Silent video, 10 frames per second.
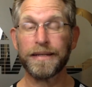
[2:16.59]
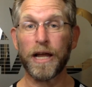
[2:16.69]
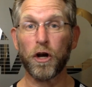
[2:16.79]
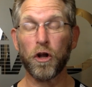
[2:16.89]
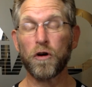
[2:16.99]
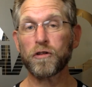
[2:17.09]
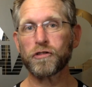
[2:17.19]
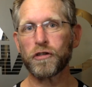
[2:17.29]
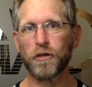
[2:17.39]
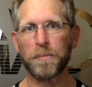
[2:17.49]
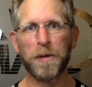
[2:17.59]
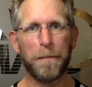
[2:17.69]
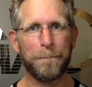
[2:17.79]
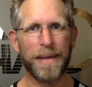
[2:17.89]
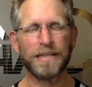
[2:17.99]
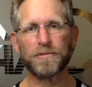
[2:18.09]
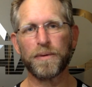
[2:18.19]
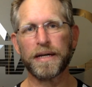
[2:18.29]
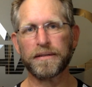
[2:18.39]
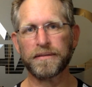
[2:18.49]
Now, long term, the best
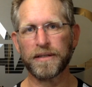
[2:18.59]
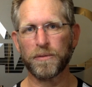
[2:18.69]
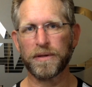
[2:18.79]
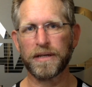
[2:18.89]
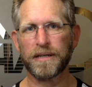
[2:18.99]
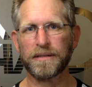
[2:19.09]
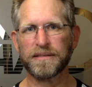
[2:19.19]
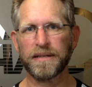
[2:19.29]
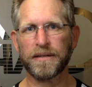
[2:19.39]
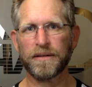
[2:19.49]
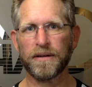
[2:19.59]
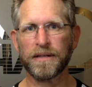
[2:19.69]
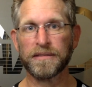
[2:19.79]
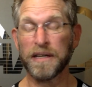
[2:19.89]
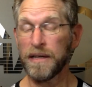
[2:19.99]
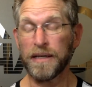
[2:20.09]
way to deal with Achilles tendonitis